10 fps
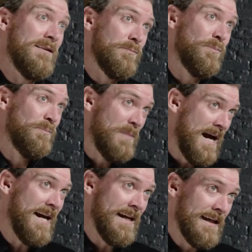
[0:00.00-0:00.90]
to
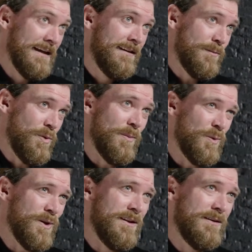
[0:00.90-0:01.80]
buy
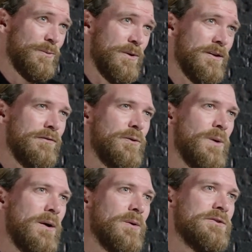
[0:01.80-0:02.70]
property within a few
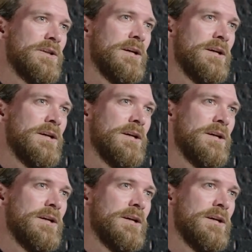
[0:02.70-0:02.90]
hours.